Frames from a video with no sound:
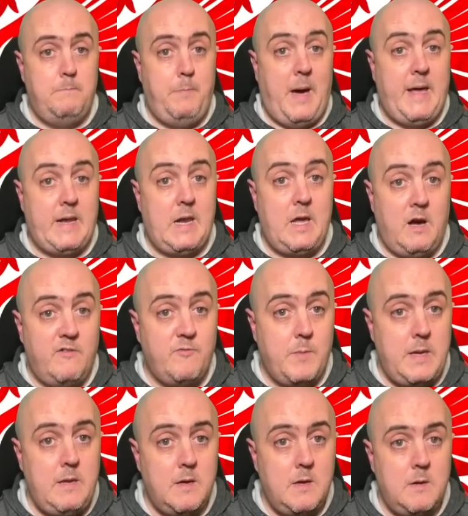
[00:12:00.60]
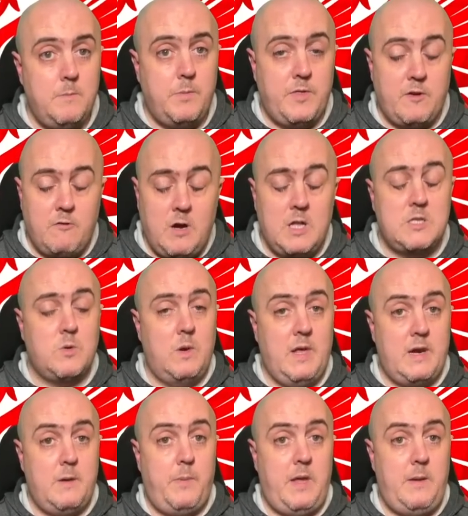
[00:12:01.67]
badly of me. But there are also a
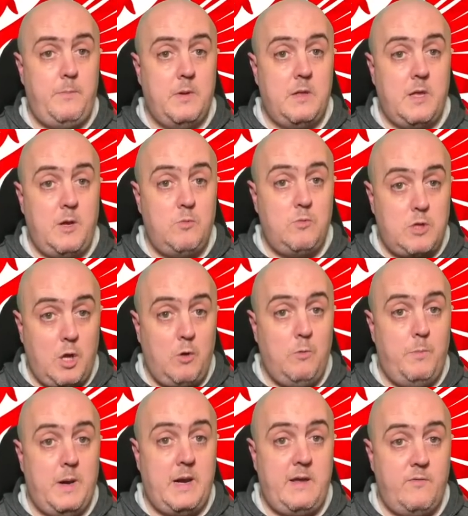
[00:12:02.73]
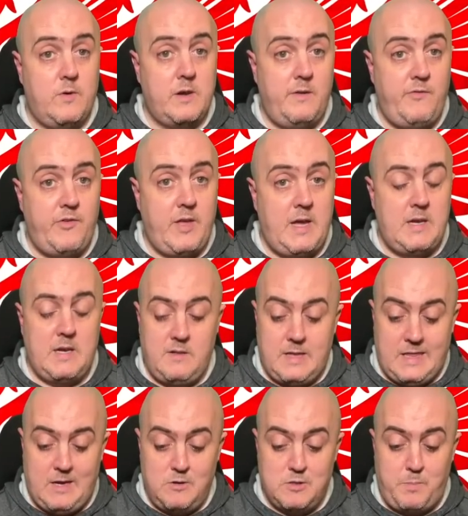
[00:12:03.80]
lot of people who do believe what I've said. And
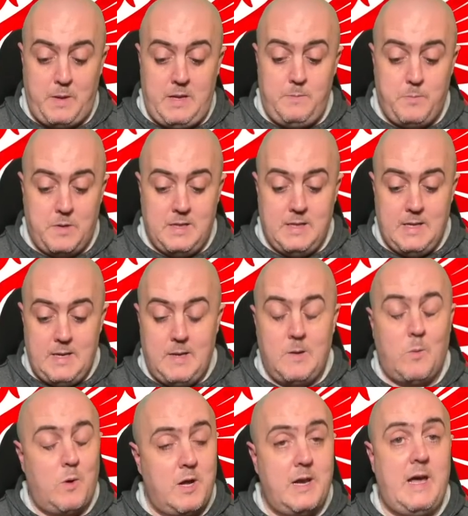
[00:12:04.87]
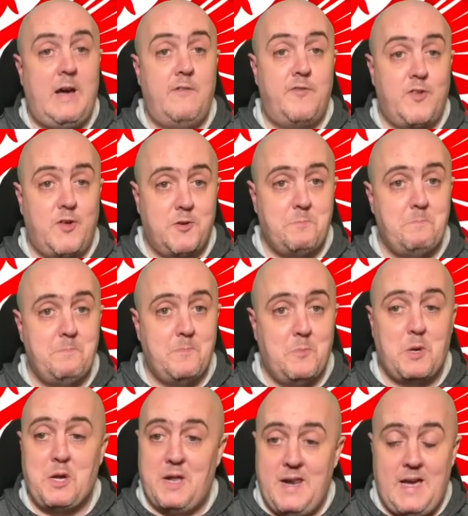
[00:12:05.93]
to those people, we're going to have fun.
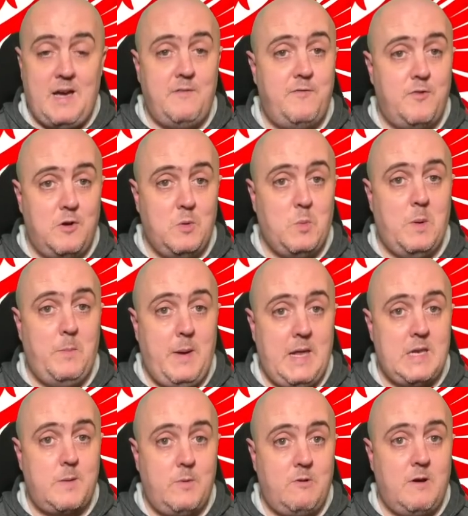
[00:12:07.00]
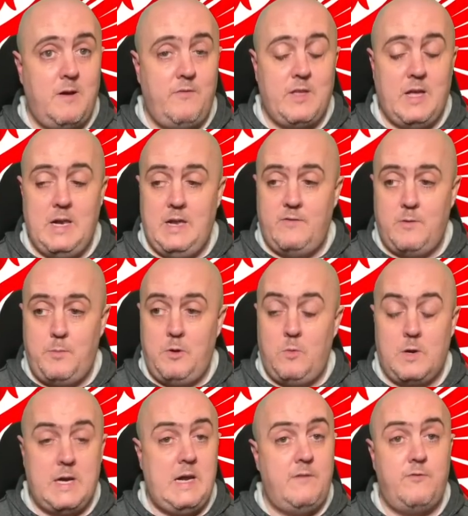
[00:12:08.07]
We're going to have fun when Bellingham arrives at Liverpool.
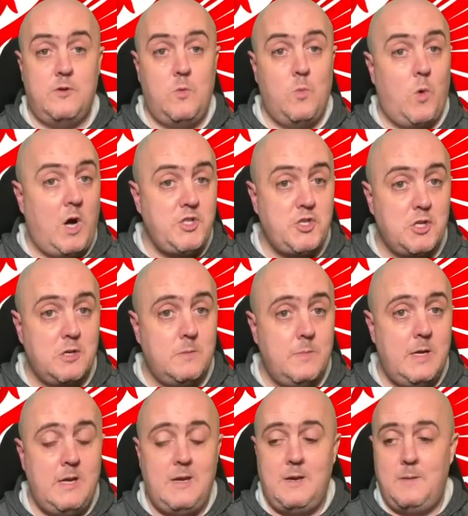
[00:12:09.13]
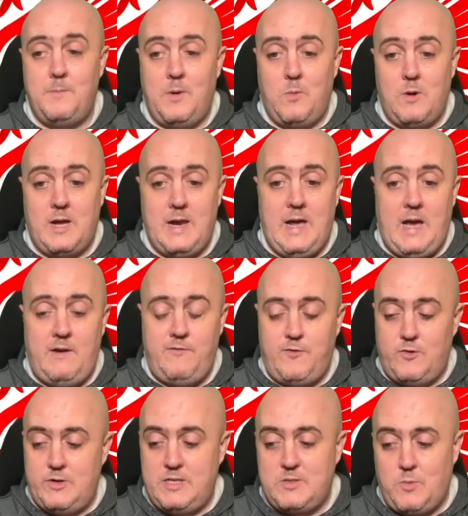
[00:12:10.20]
We're going to have fun watching him, but we're going to have
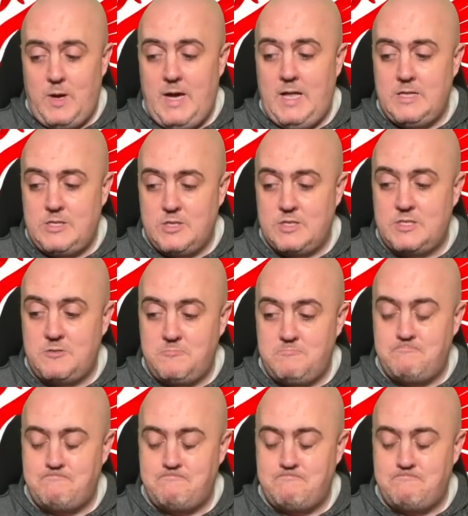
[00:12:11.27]
fun as well just